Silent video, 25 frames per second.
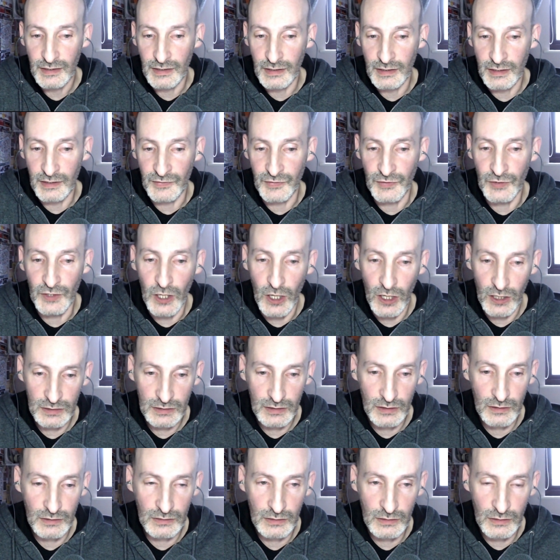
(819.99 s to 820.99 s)
is not
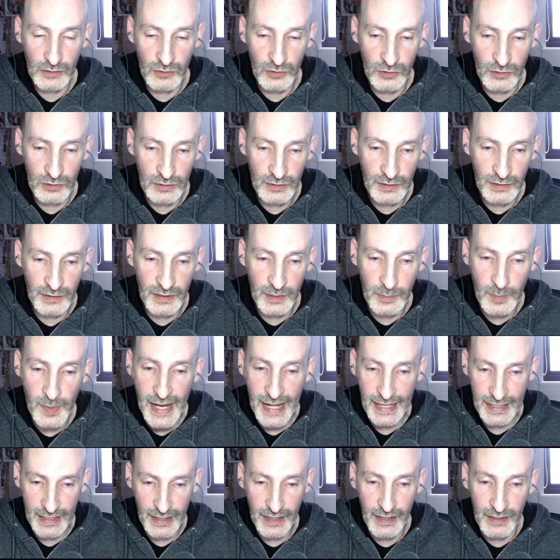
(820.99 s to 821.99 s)
on the
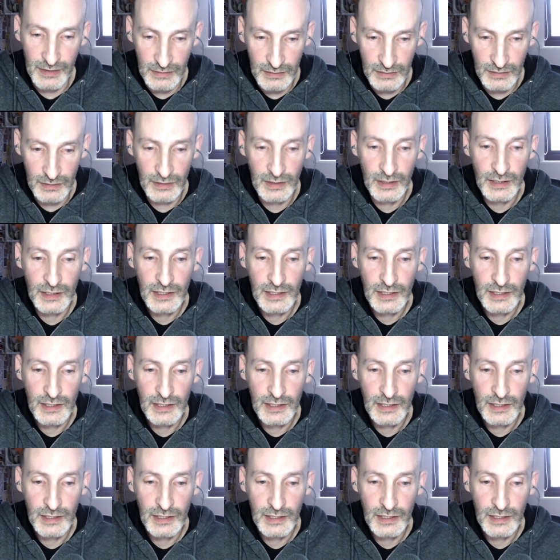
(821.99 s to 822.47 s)
back end.